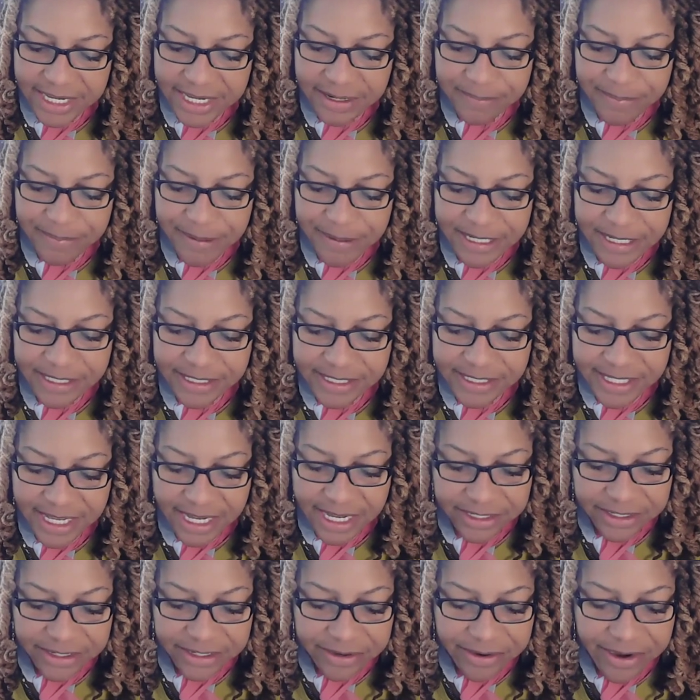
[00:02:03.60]
Independent
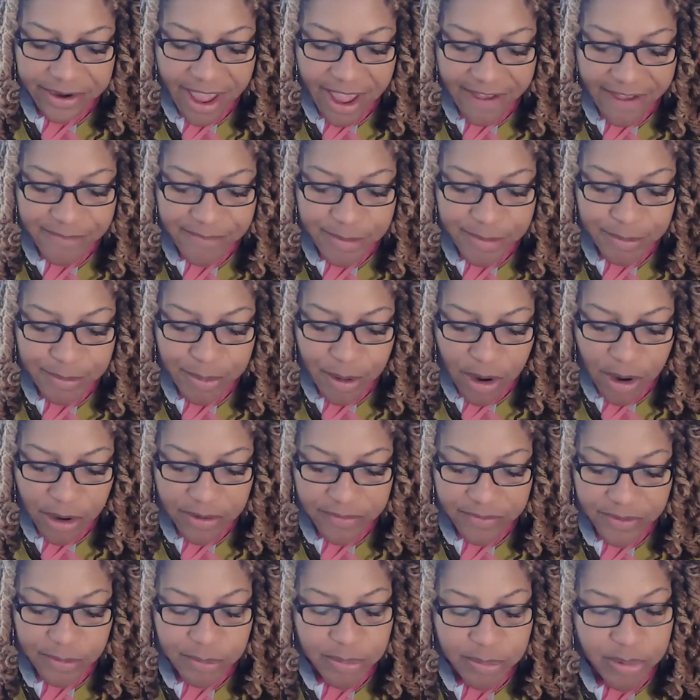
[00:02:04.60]
Sector have been part
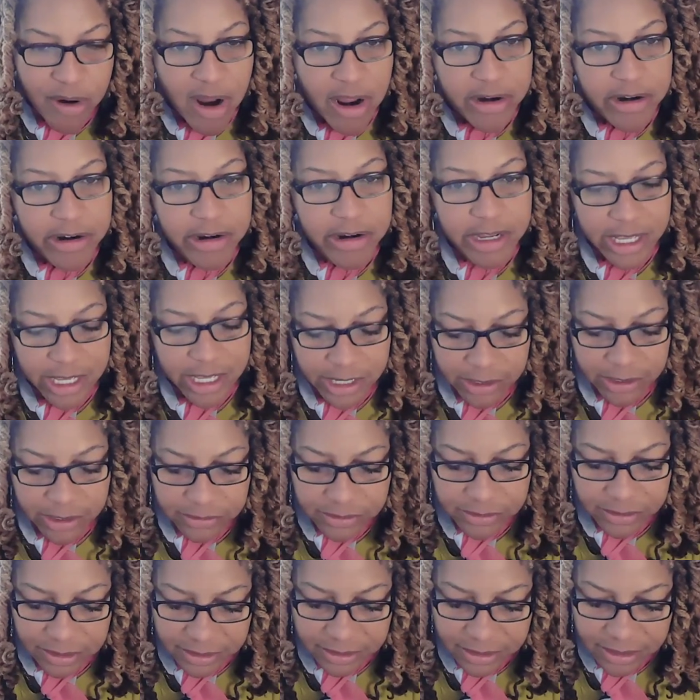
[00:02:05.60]
of a broader
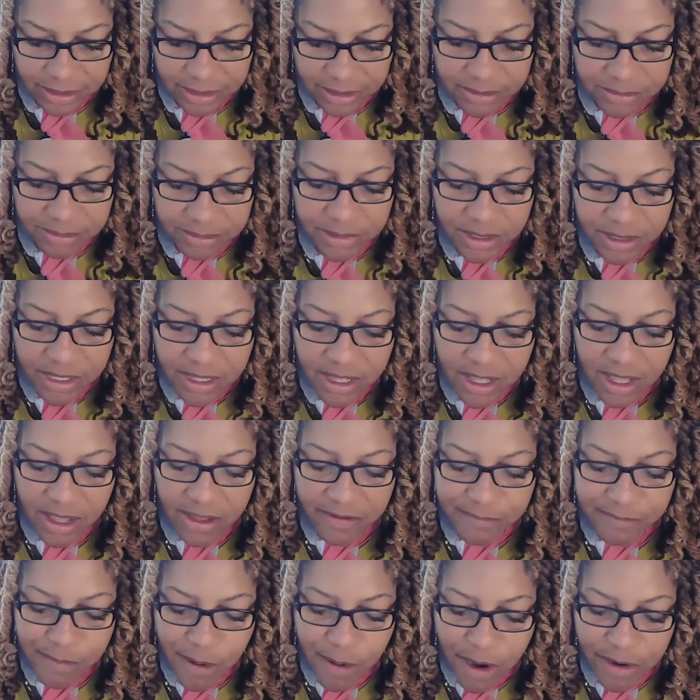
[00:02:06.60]
ecosystem
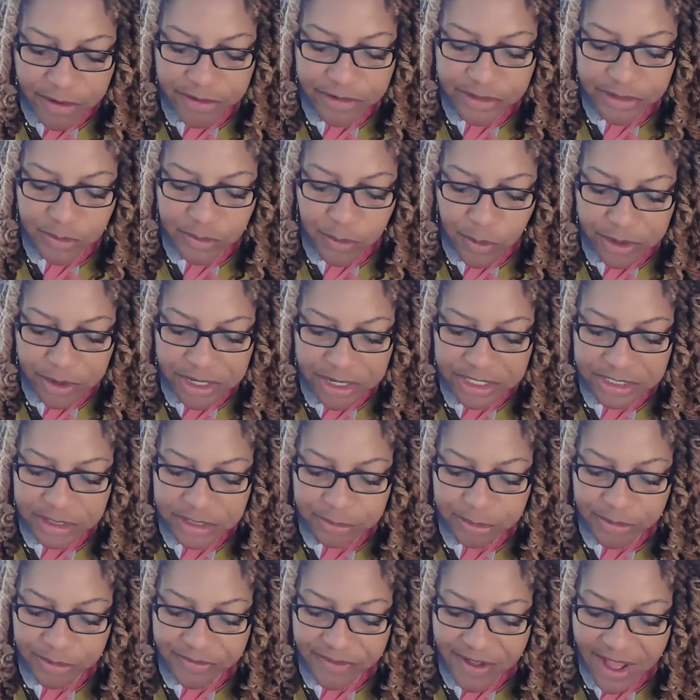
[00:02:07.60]
of partners working
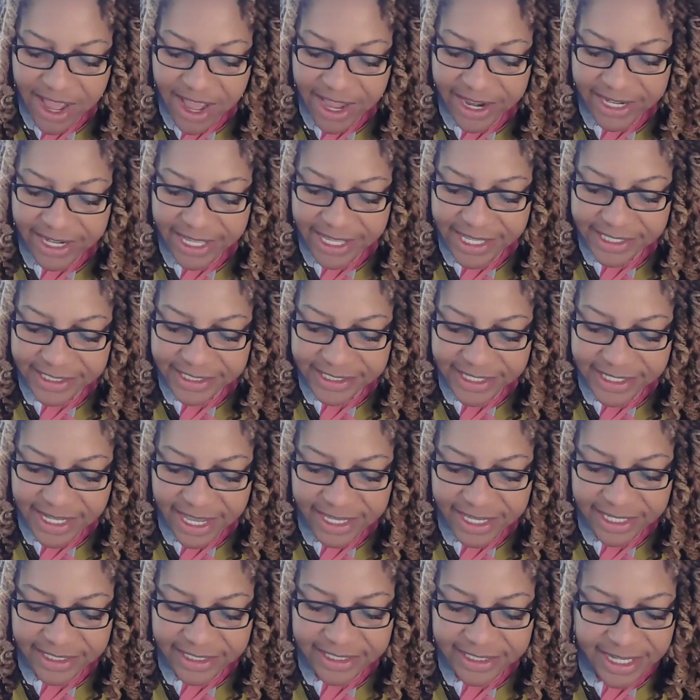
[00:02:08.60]
to provide
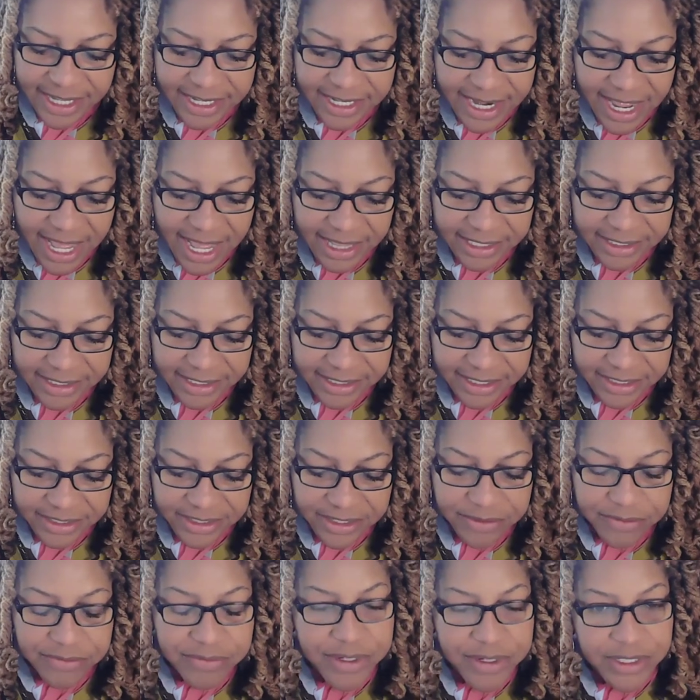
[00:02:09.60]
insights,
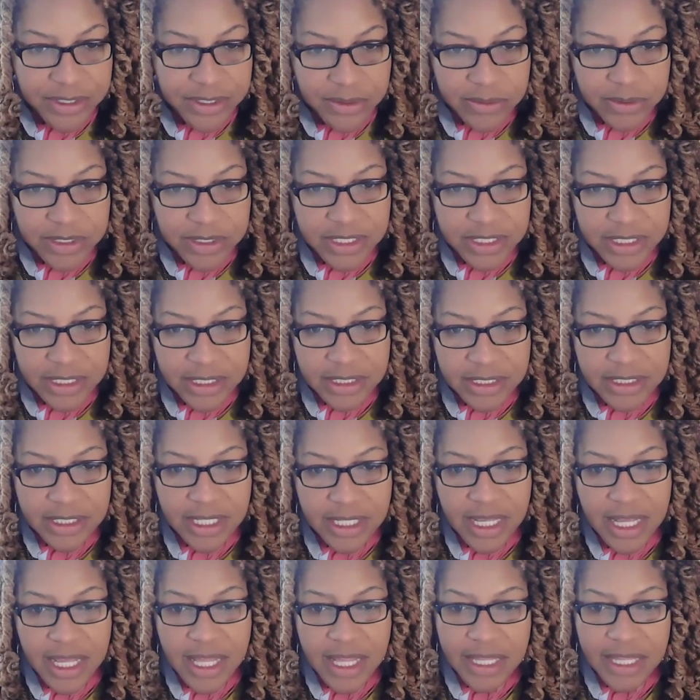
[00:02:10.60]
analysis, and resources
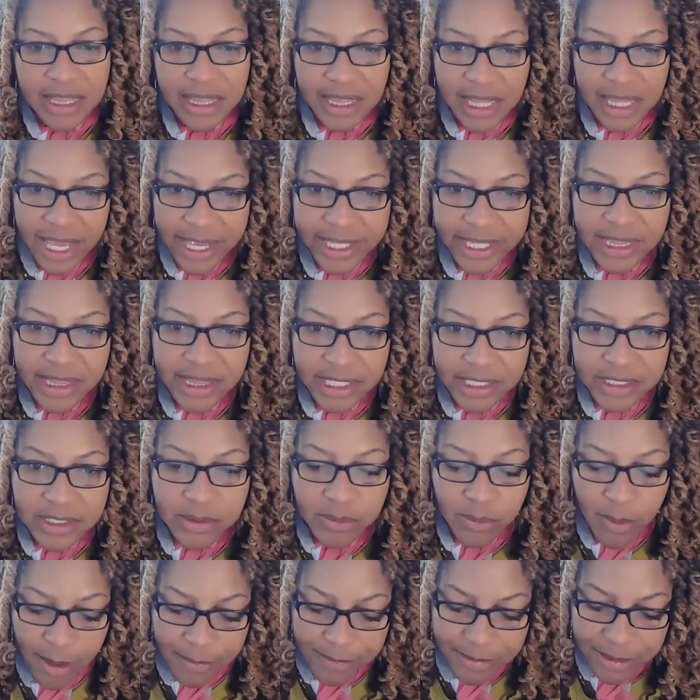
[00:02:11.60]
like
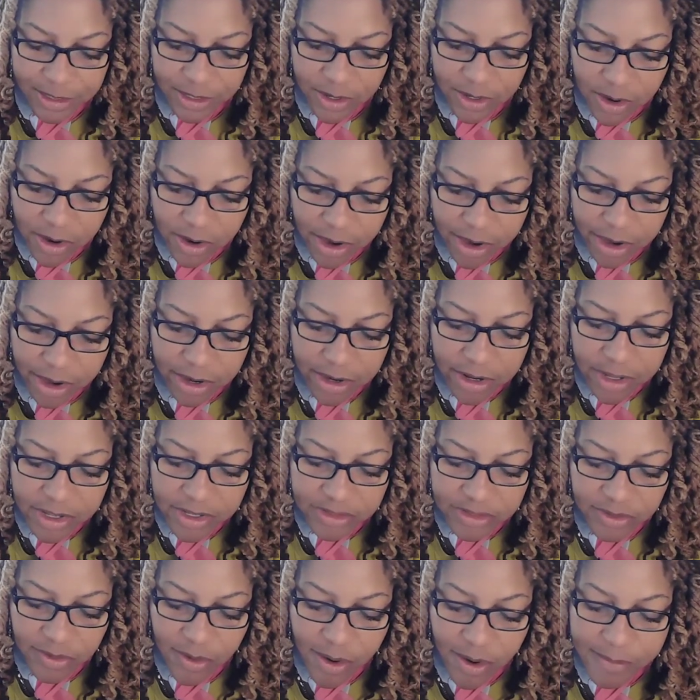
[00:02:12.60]
this webinar
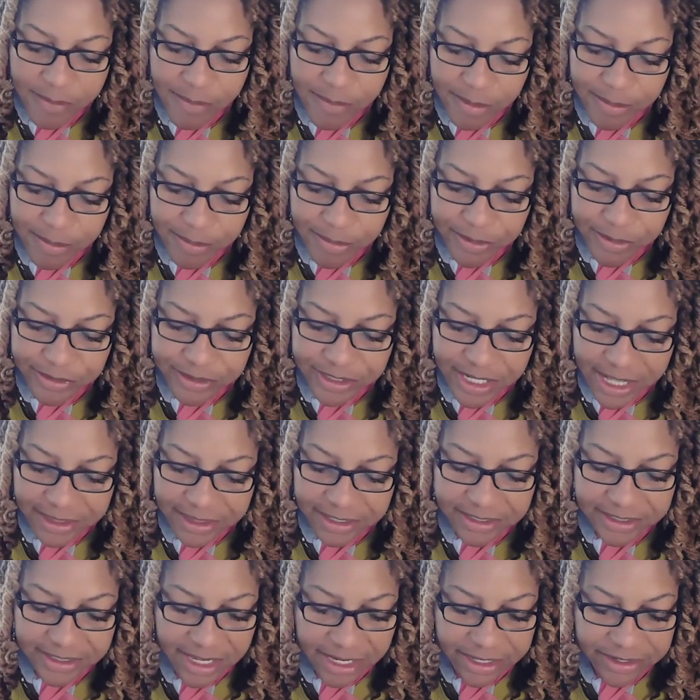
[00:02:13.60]
so our members
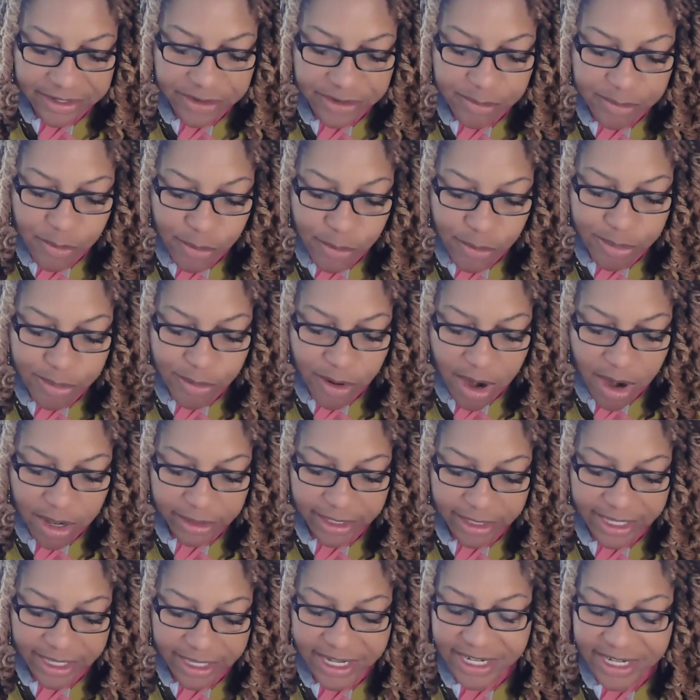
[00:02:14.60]
and the sector more
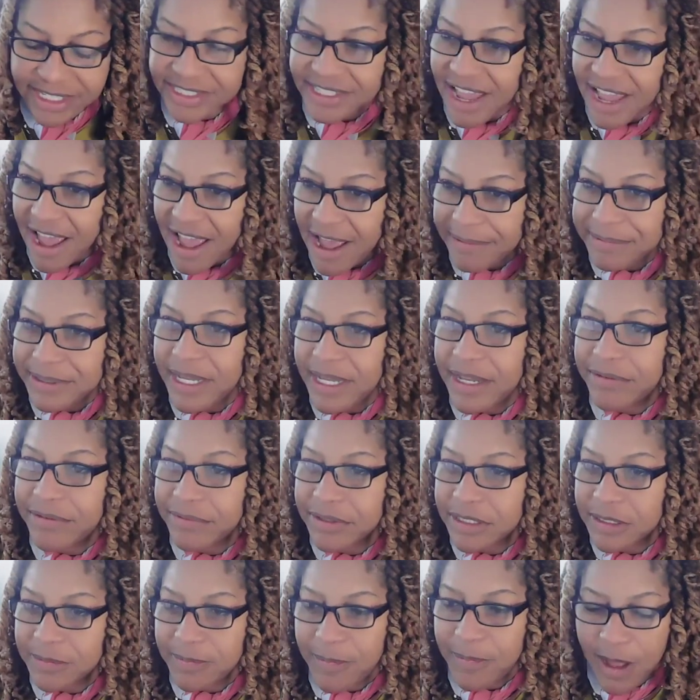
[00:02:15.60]
broadly can adapt
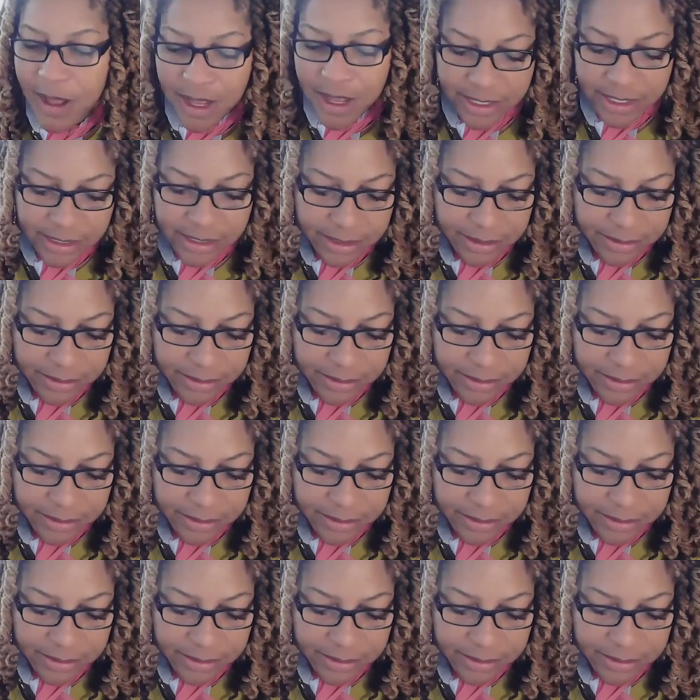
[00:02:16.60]
and respond.